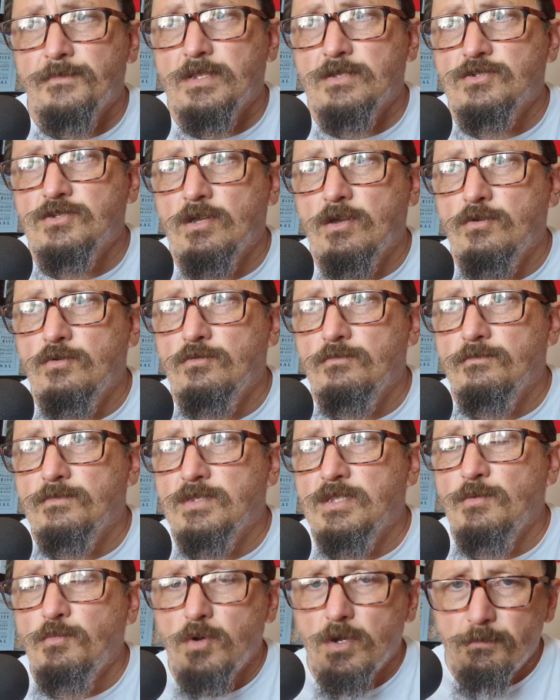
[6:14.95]
So
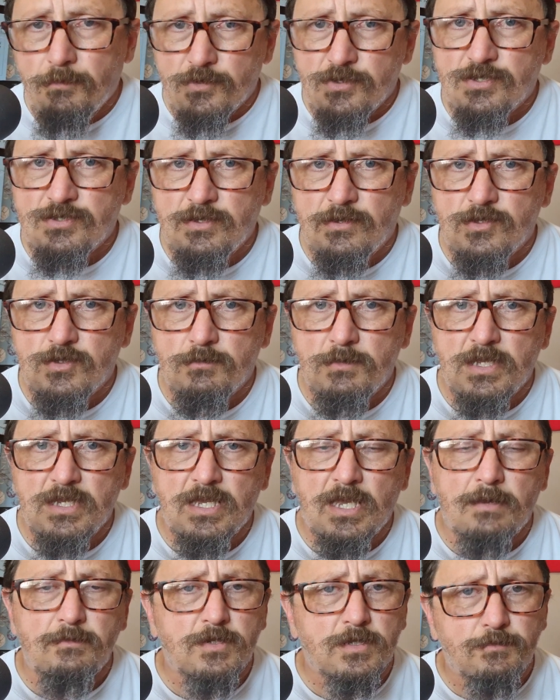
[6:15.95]
there were positives from the
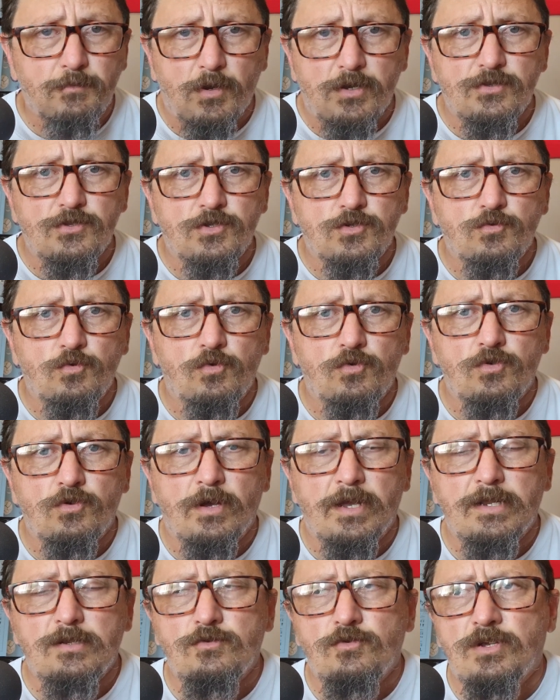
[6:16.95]
game, despite the
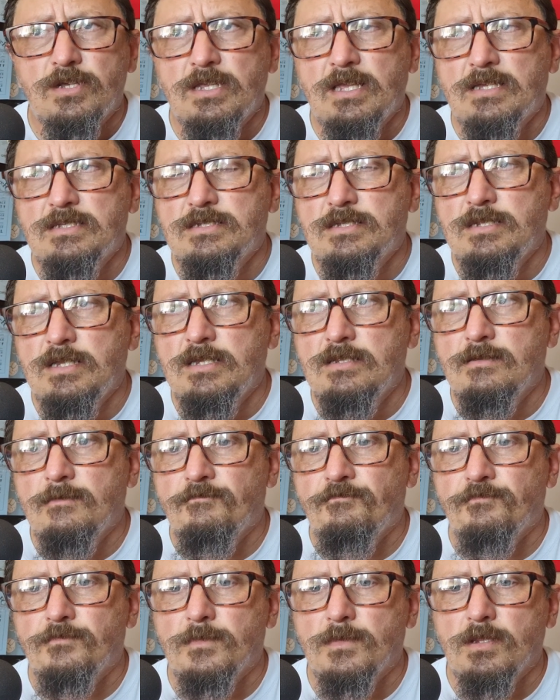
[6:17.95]
scoreline looking as it did.
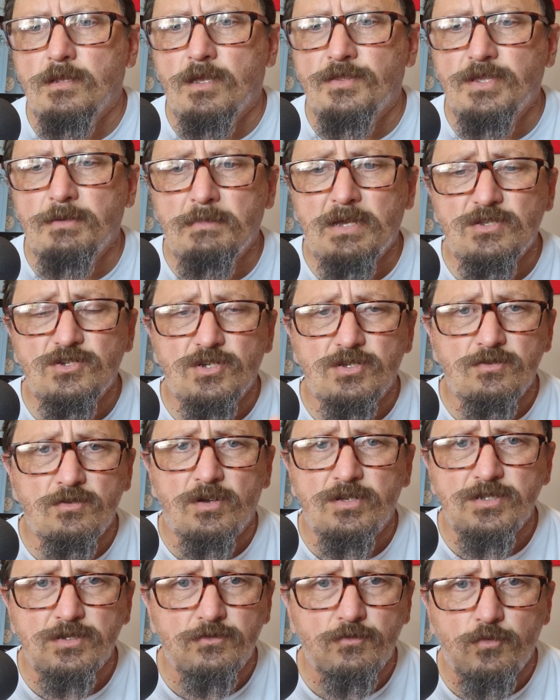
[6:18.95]
I think Manchester
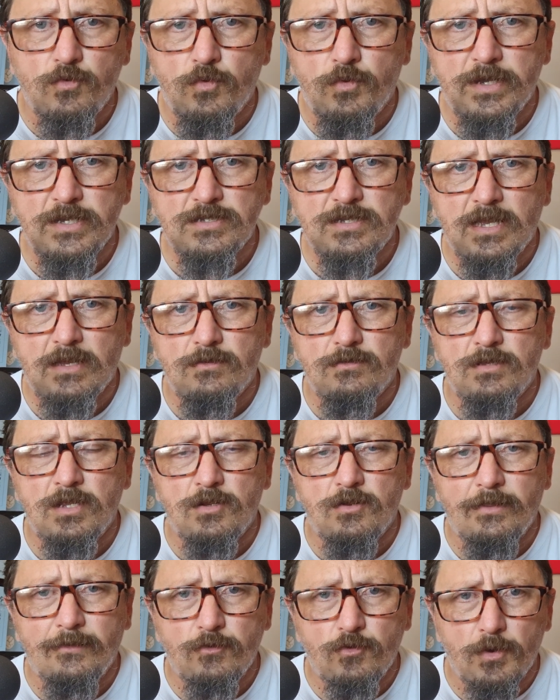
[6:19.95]
United are always
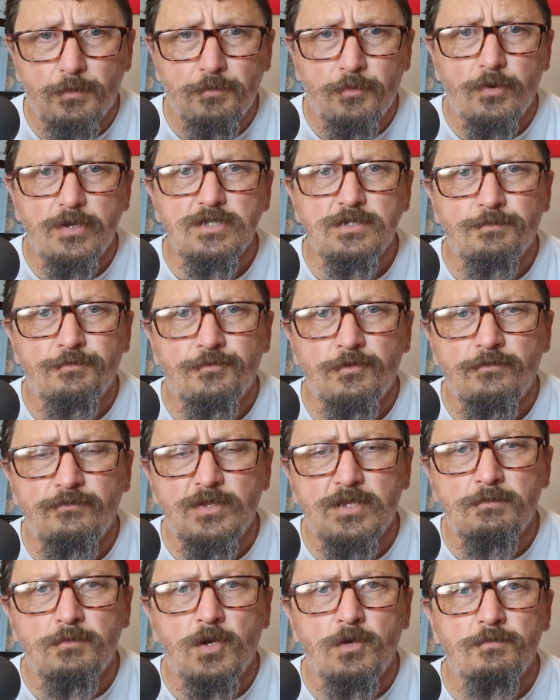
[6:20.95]
they've got a point to prove
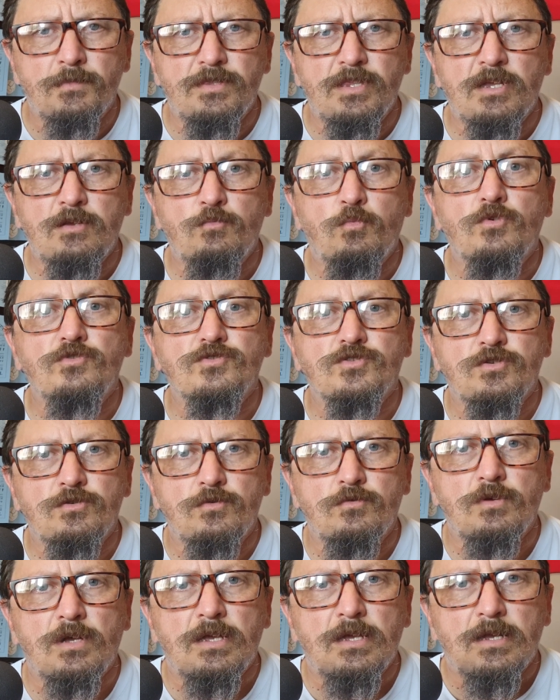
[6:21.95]
at the moment. They want
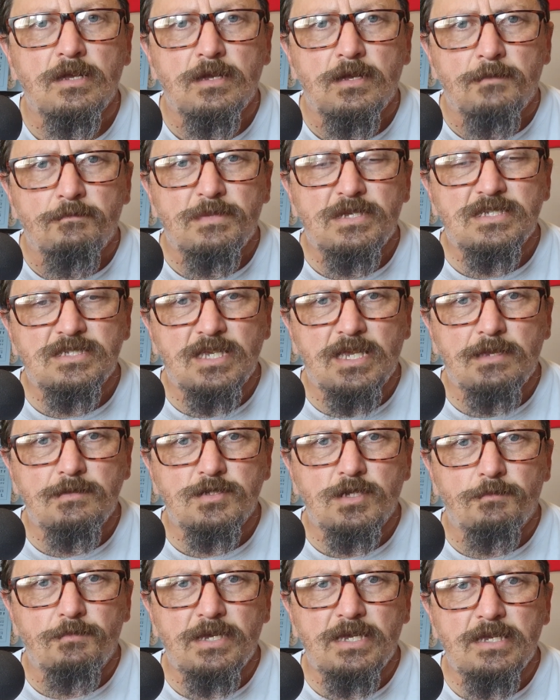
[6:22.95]
to be seen
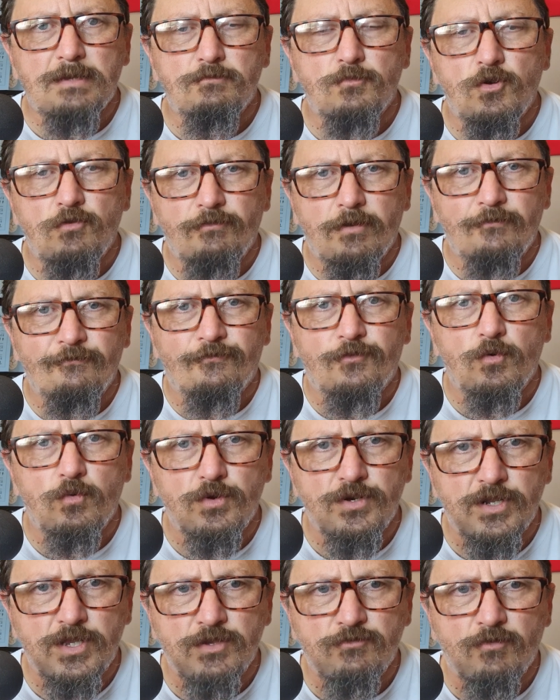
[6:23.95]
to be moving
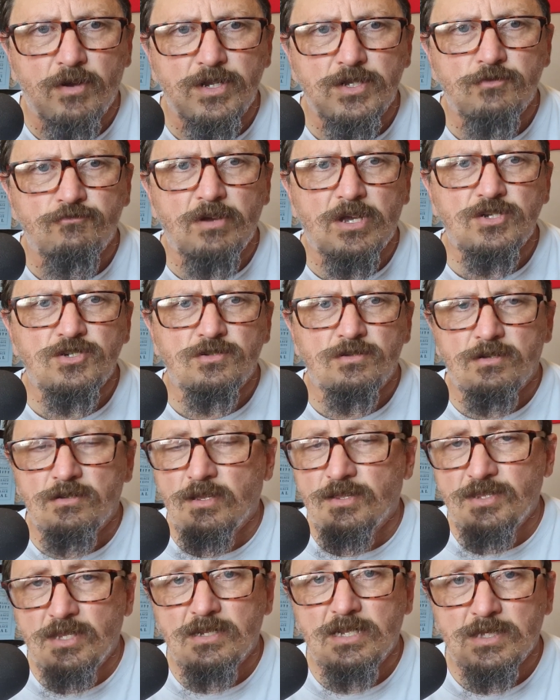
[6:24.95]
forward in the right direction, and
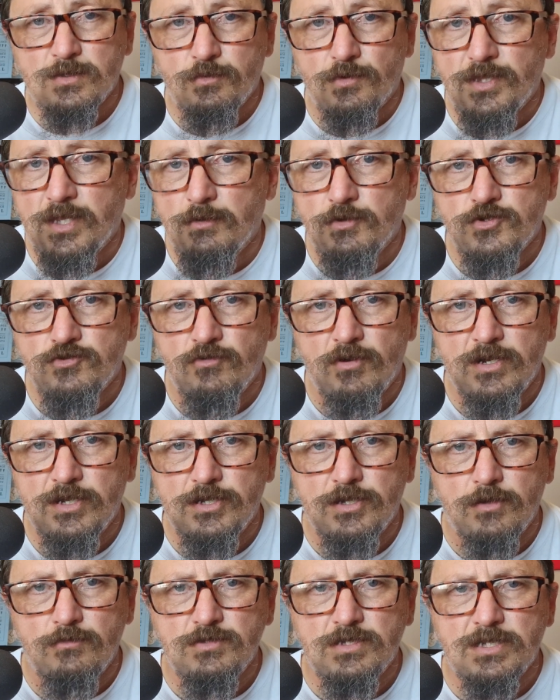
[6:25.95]
I think that's what they were trying to
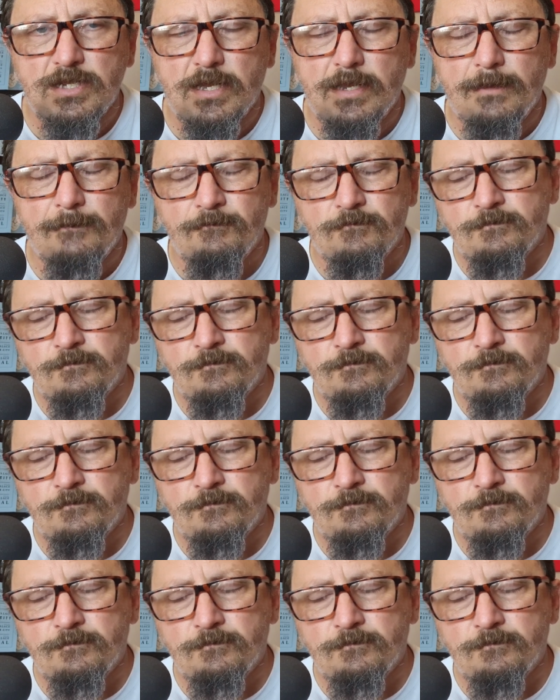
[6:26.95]
do today.